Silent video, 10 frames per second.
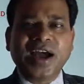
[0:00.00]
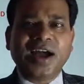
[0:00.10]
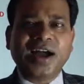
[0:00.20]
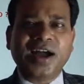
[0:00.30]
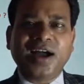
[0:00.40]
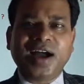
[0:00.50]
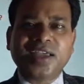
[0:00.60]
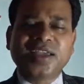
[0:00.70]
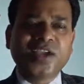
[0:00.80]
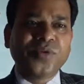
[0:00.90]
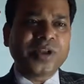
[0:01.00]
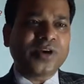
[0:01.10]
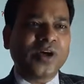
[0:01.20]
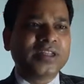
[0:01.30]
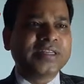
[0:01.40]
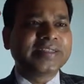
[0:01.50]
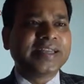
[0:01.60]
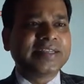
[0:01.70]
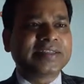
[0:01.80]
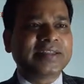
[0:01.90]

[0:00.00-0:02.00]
IQ and all these things.